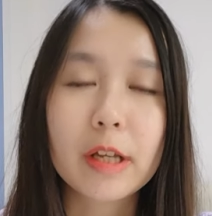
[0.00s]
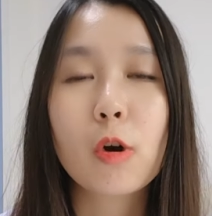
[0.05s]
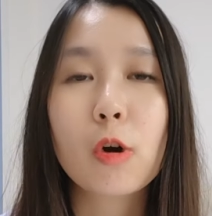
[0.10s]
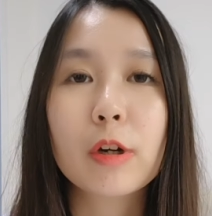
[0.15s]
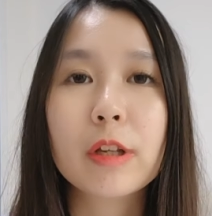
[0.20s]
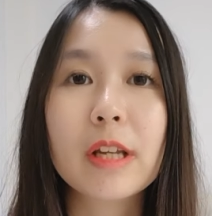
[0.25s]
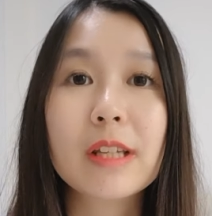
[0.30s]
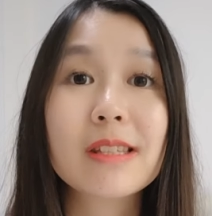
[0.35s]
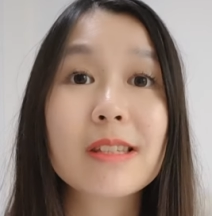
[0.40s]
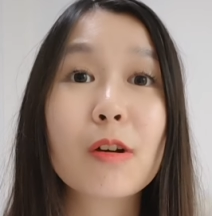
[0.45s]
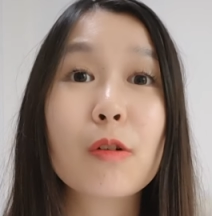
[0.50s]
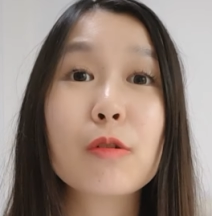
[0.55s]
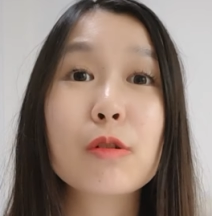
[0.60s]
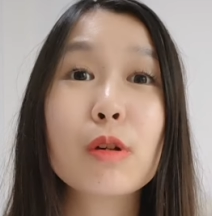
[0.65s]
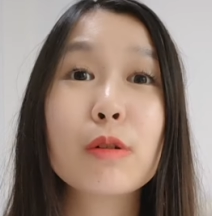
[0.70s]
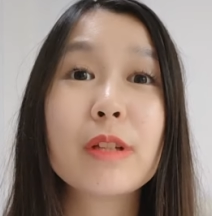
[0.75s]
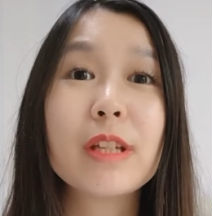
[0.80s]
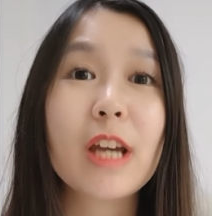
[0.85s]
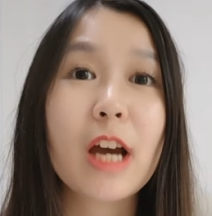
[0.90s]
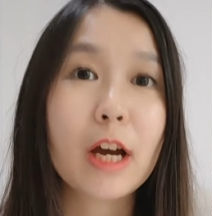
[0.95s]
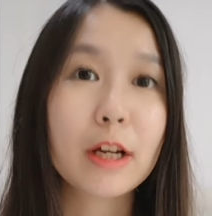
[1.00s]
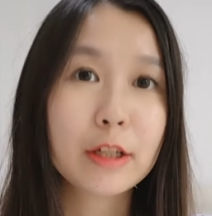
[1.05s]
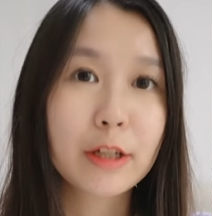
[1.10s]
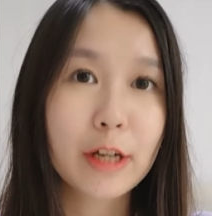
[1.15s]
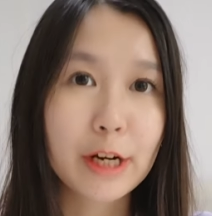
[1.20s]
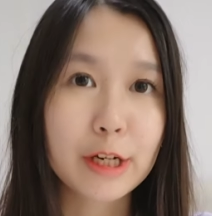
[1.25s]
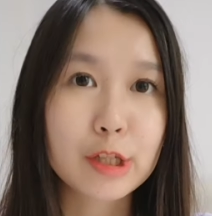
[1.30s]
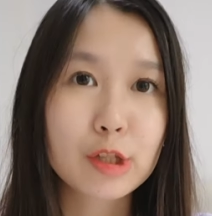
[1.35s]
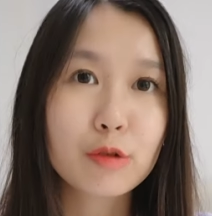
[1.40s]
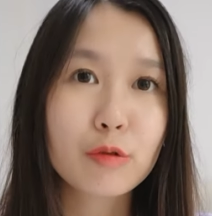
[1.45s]
Or there's also the other
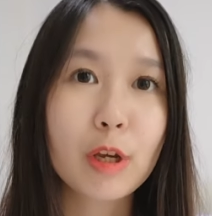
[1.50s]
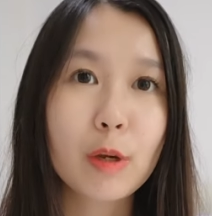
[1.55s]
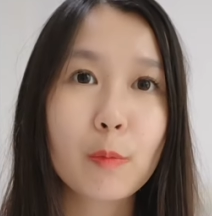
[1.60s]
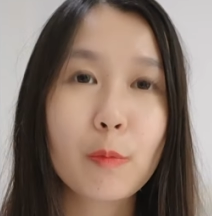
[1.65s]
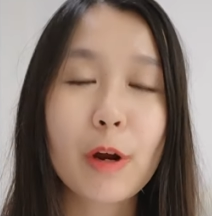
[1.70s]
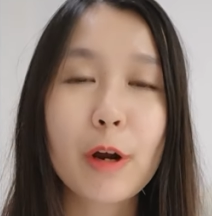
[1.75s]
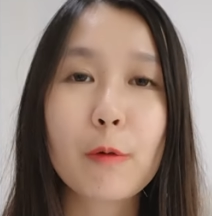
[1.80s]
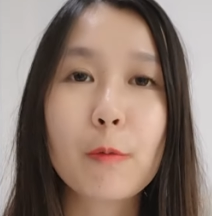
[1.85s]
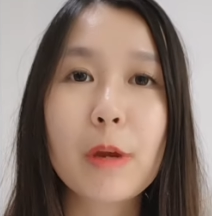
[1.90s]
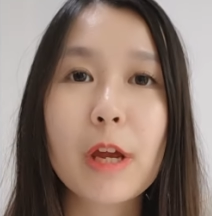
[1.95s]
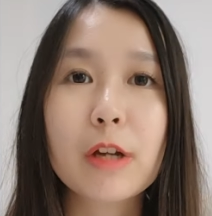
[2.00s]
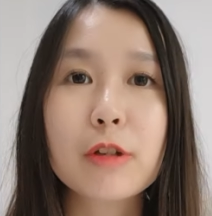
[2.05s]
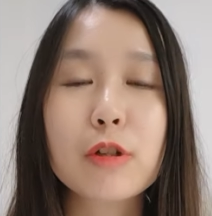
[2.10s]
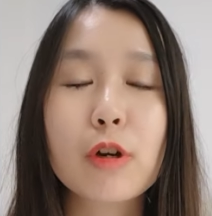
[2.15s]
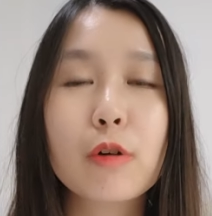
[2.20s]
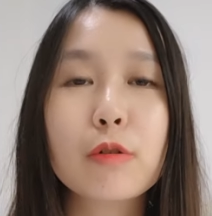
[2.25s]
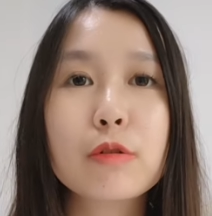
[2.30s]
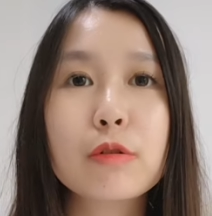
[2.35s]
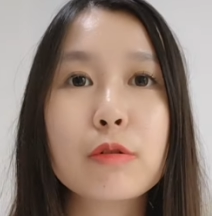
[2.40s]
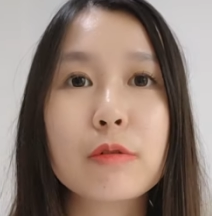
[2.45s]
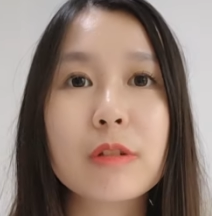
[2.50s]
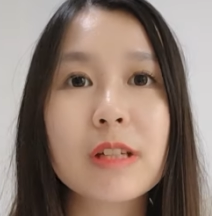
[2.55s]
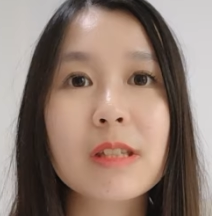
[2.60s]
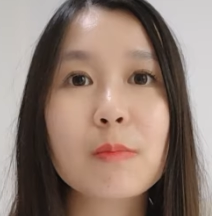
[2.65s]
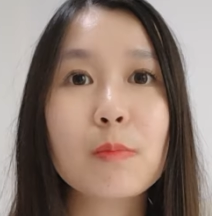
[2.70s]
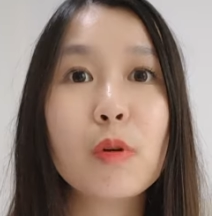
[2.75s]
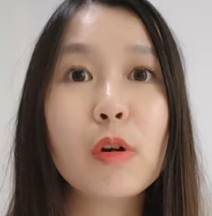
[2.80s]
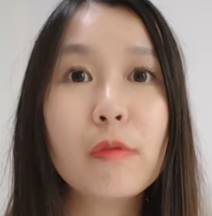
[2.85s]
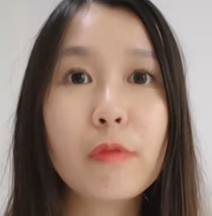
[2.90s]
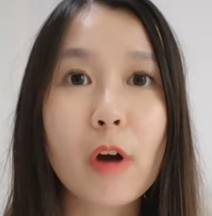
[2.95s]
extreme where we are told to just
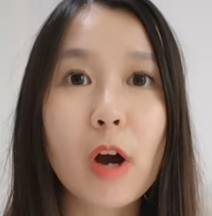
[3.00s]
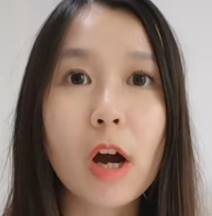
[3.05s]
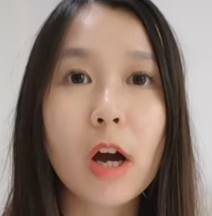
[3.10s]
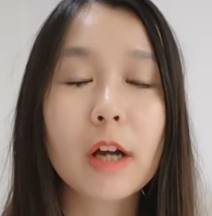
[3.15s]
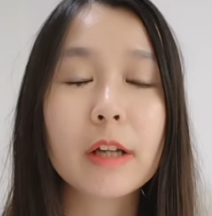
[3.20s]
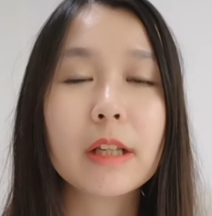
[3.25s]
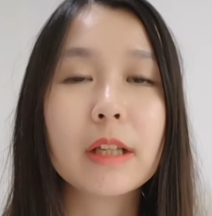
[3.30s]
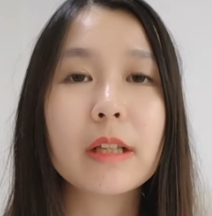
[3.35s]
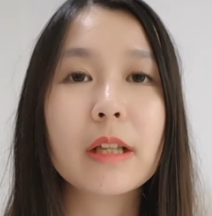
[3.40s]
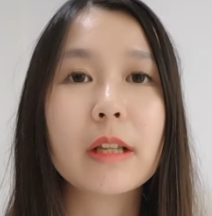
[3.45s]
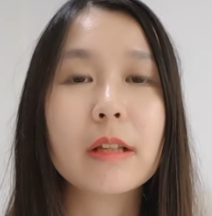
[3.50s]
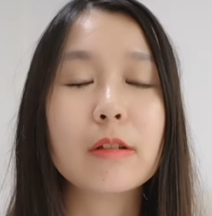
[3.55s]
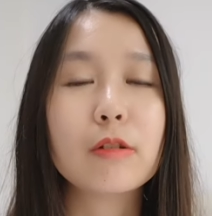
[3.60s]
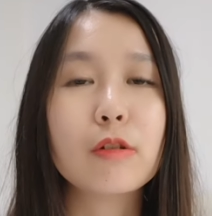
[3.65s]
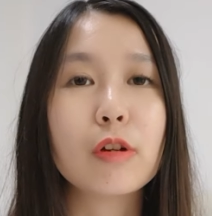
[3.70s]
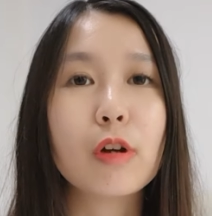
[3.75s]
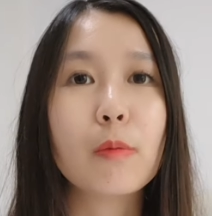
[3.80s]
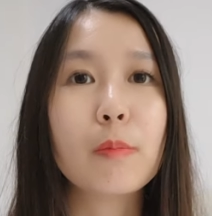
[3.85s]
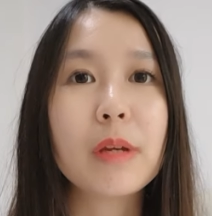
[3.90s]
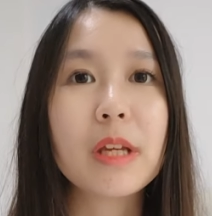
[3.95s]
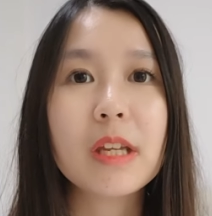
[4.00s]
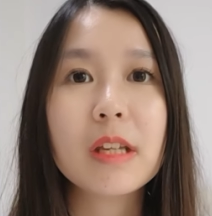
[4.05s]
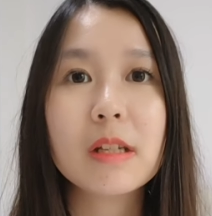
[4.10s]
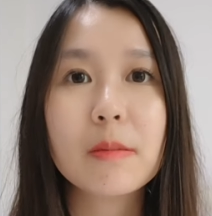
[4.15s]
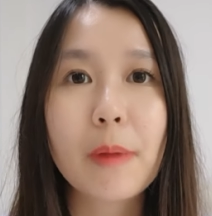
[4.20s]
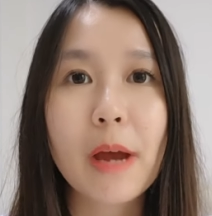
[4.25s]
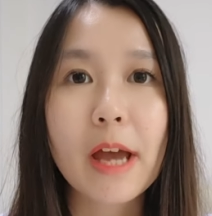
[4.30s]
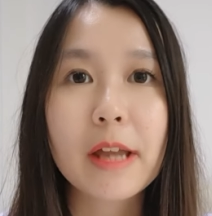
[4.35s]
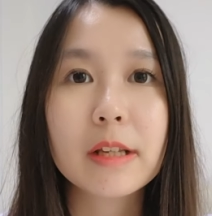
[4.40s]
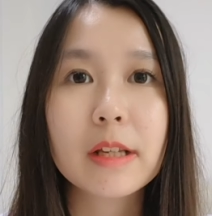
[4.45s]
move on and then, you know, be
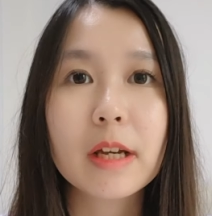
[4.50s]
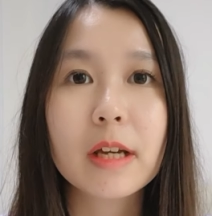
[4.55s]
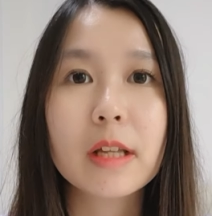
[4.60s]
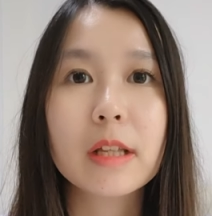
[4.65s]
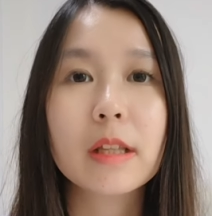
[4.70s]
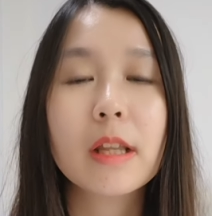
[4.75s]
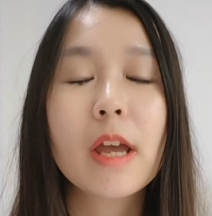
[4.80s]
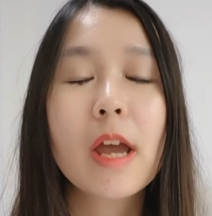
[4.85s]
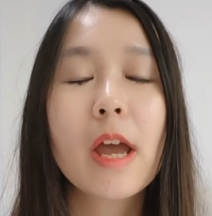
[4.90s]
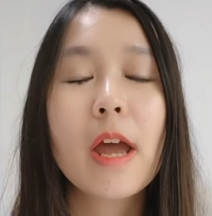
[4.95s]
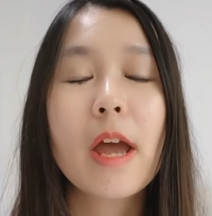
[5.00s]
independent.